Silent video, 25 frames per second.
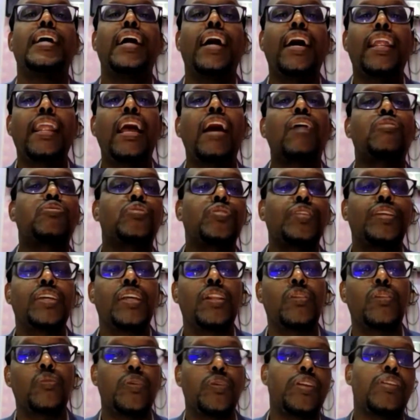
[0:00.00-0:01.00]
and how to
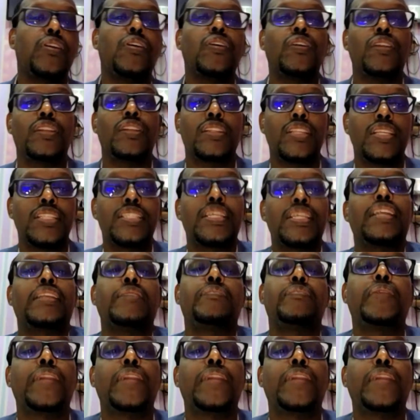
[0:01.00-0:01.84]
deal with all these other